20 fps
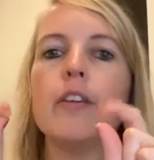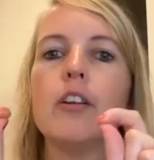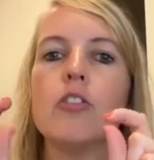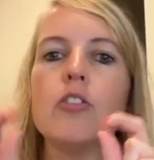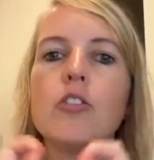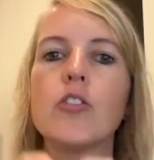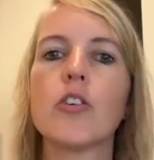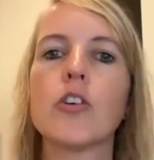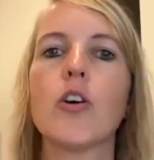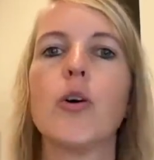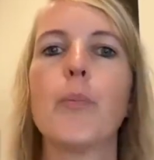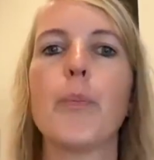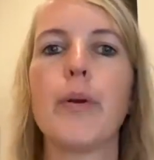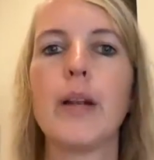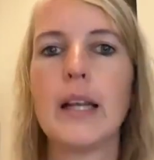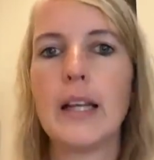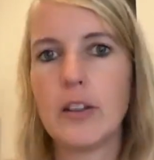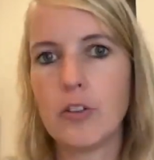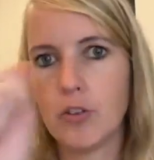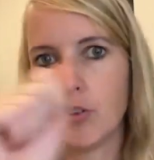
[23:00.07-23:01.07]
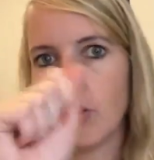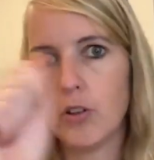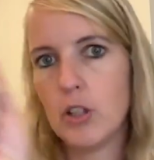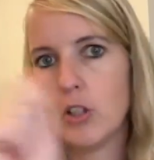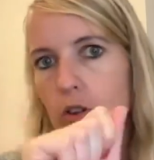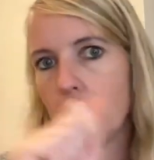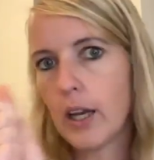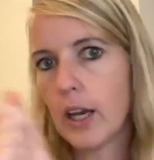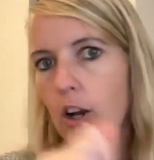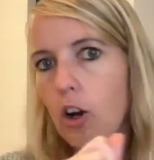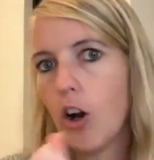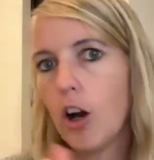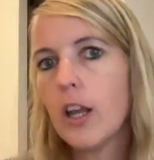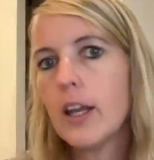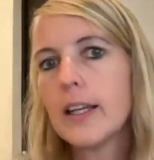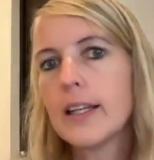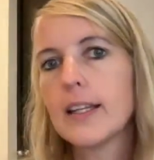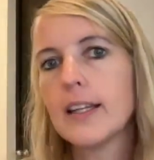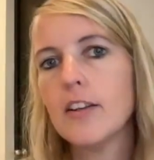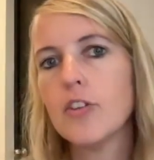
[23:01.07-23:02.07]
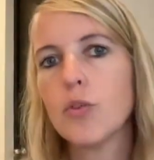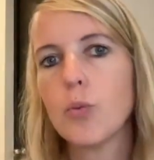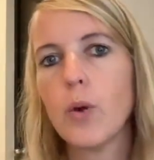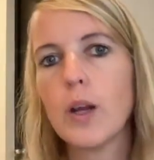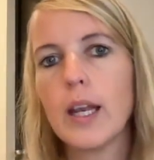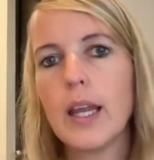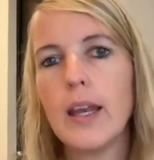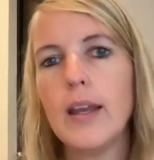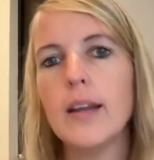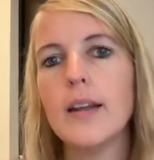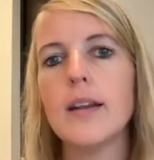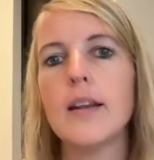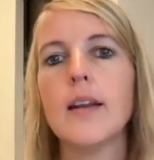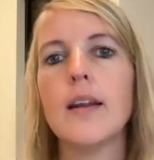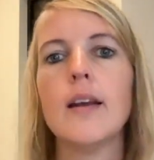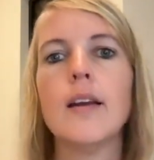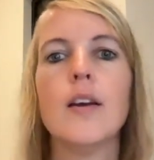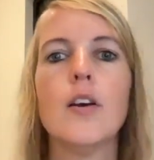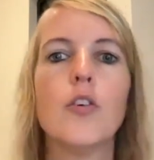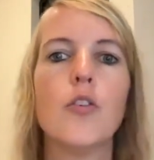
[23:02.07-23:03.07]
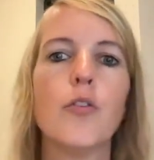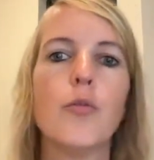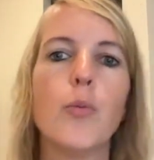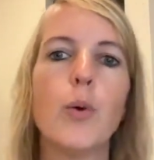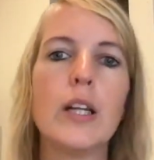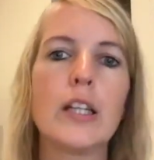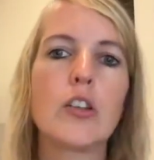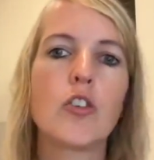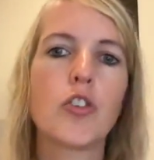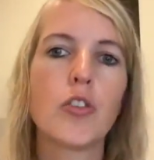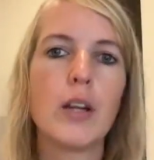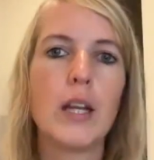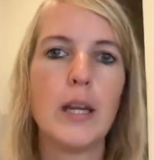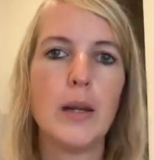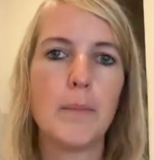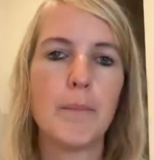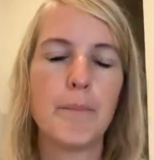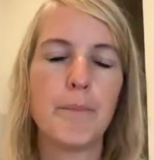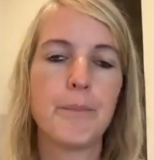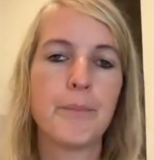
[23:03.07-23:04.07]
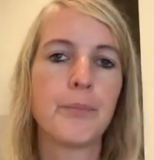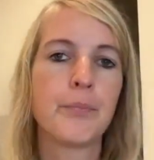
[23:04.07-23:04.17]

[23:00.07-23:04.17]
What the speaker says: is complete. So you can color this one in with green.